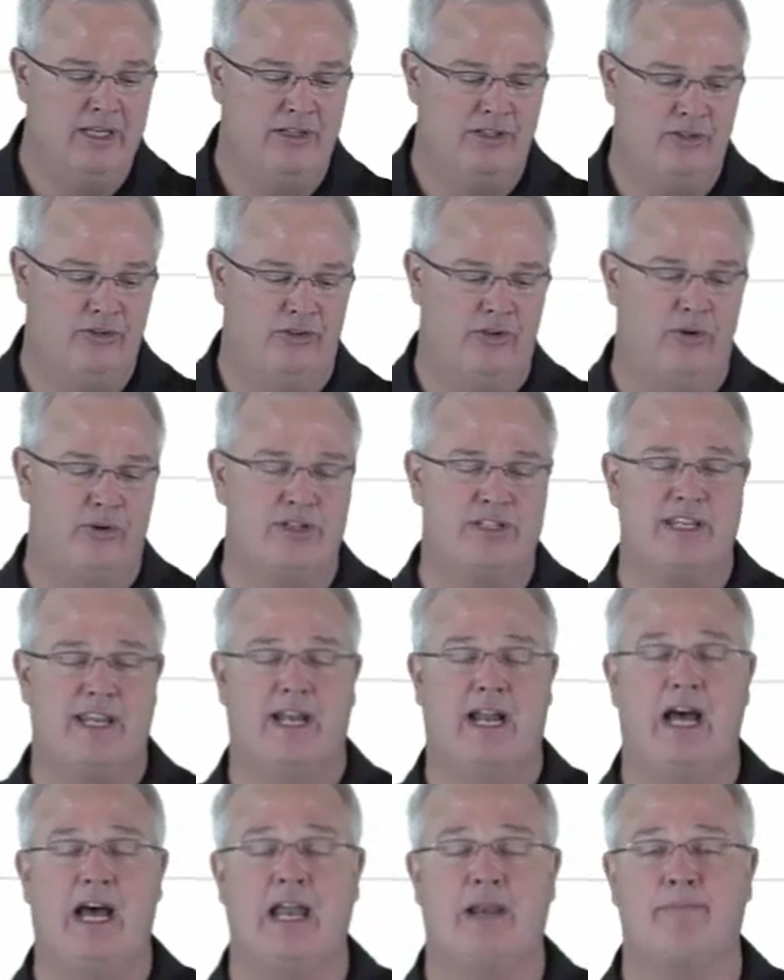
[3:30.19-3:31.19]
You'll notice that
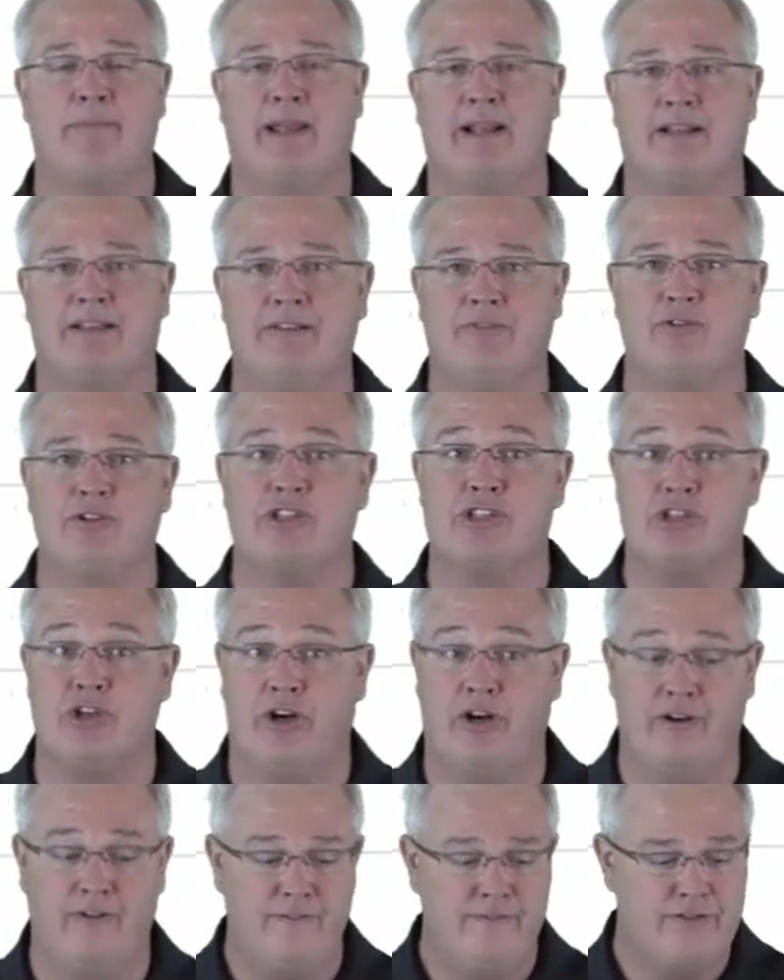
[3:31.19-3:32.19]
it automatically
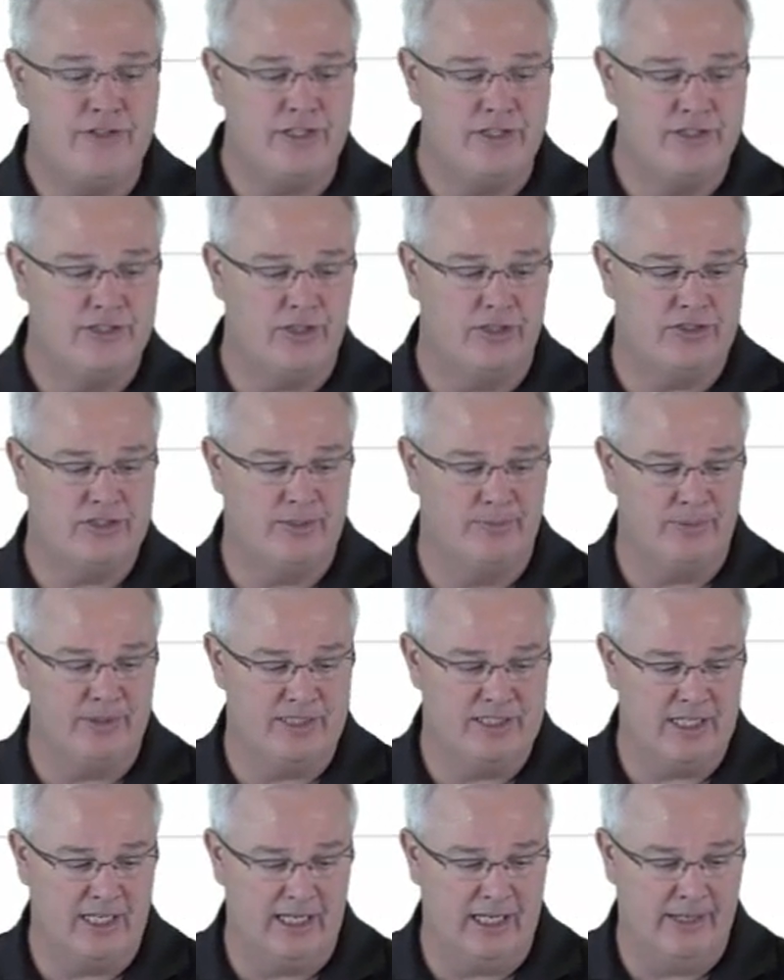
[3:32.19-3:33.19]
resolves. So I'll simply
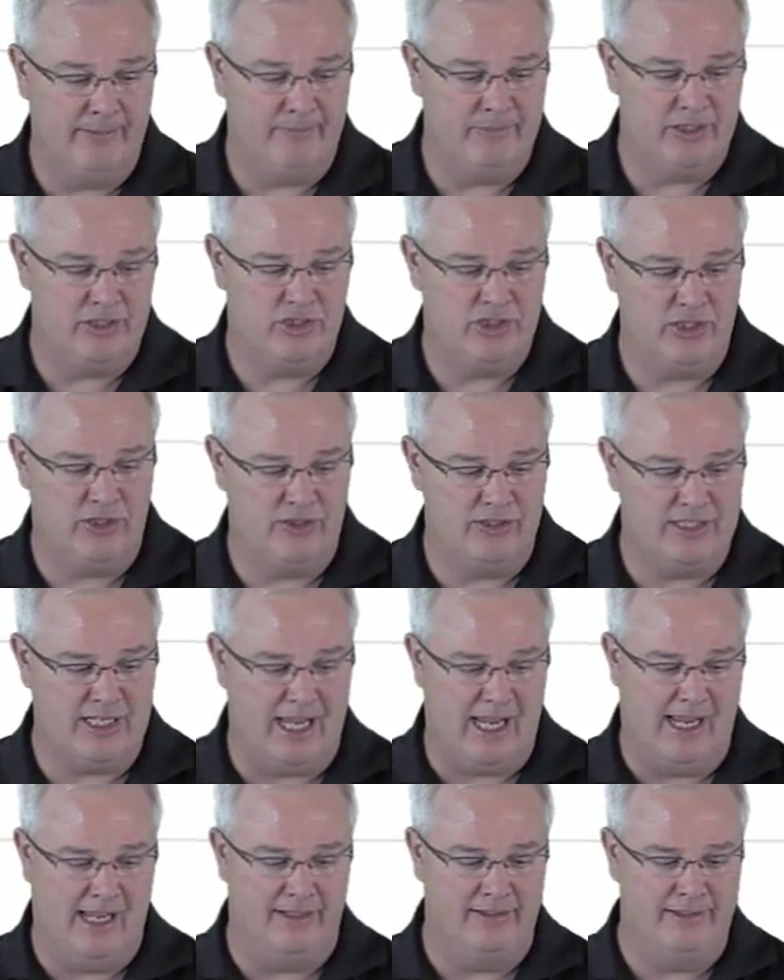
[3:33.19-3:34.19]
say, yep, let's share it
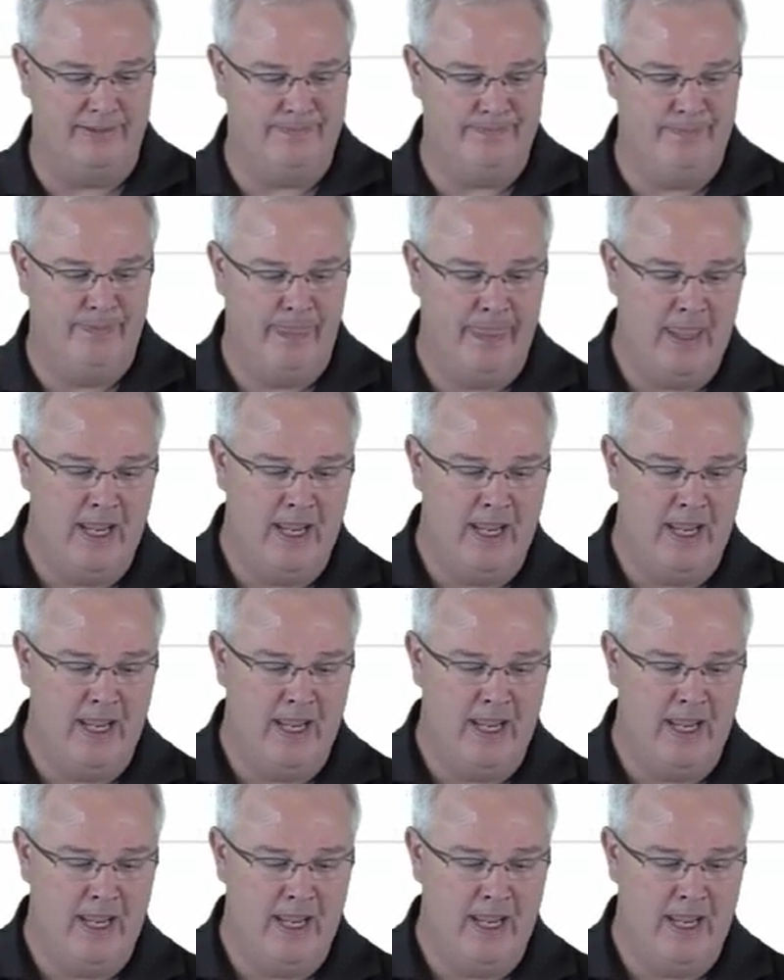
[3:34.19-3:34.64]
to Alan.